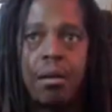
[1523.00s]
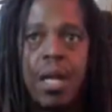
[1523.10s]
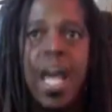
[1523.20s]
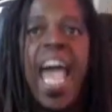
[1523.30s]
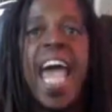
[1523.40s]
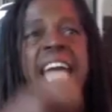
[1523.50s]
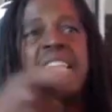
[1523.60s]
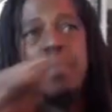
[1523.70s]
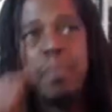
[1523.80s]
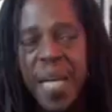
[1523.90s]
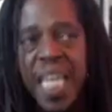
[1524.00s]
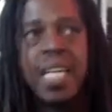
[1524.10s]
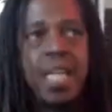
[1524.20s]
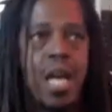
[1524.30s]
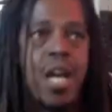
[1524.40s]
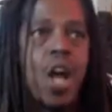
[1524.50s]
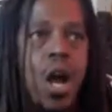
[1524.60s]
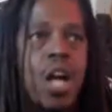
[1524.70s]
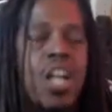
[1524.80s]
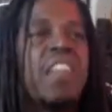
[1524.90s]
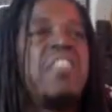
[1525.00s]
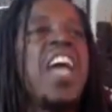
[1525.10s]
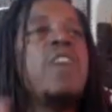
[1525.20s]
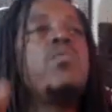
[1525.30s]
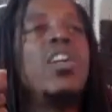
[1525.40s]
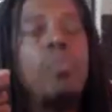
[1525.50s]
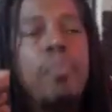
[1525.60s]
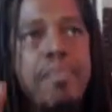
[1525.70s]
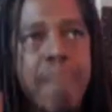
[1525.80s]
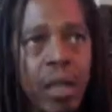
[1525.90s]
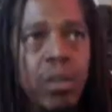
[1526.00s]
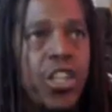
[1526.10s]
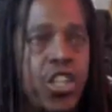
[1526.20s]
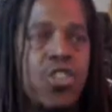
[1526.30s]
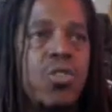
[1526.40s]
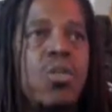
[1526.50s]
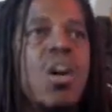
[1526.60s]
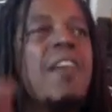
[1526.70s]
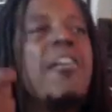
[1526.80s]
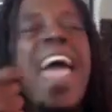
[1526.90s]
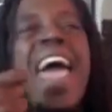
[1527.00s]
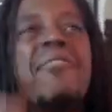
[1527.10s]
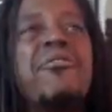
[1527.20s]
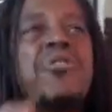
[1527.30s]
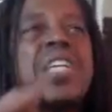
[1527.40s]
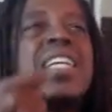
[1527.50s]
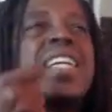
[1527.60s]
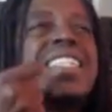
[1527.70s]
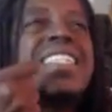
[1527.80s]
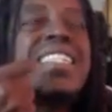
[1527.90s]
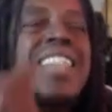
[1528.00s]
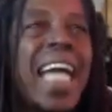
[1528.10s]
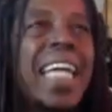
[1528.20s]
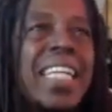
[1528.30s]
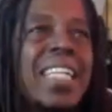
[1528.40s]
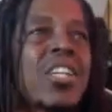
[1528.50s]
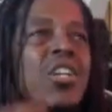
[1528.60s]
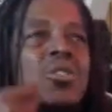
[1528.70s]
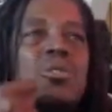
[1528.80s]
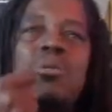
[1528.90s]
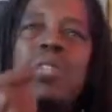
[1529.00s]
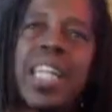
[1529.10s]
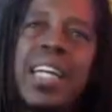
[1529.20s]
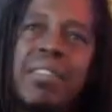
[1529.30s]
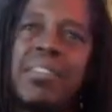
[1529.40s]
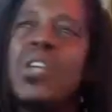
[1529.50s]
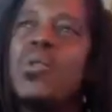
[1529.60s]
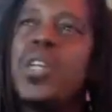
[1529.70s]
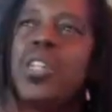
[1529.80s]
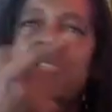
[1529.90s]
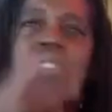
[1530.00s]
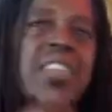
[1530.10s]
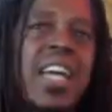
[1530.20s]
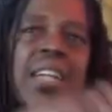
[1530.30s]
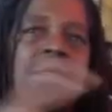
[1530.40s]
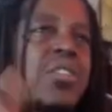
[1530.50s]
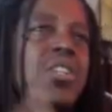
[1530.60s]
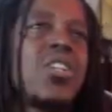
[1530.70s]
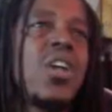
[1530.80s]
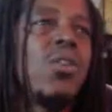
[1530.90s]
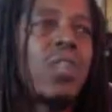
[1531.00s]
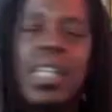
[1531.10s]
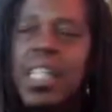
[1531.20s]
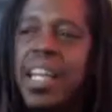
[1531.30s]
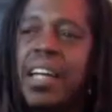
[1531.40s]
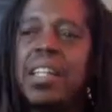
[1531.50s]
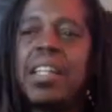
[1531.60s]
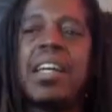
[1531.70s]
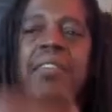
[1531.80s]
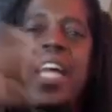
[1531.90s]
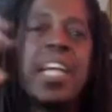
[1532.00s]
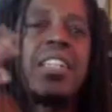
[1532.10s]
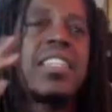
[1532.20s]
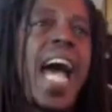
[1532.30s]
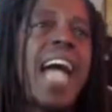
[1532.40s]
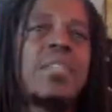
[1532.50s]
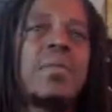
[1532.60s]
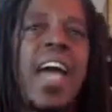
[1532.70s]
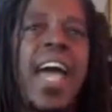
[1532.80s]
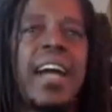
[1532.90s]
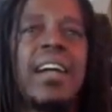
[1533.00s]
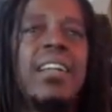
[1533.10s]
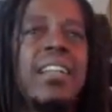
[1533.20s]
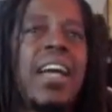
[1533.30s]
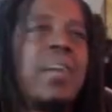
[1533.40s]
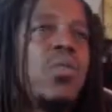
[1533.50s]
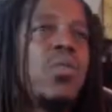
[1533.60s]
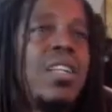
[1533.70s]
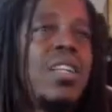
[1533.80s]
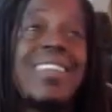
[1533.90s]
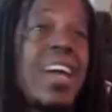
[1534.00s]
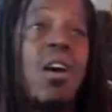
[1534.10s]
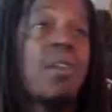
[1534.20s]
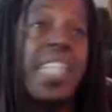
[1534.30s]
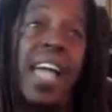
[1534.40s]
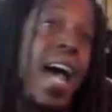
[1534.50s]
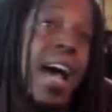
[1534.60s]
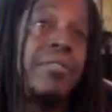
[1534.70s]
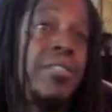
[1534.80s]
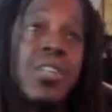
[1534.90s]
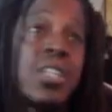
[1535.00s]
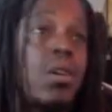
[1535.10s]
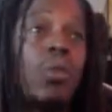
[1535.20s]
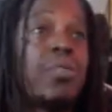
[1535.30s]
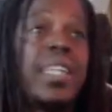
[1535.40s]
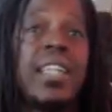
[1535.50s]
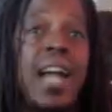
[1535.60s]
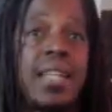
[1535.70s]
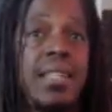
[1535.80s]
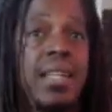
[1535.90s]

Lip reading: and be here, they will milk you every second you live. We used to say it was a joke. They're gonna, if they could tax air, they would. They already have. You just don't realize it.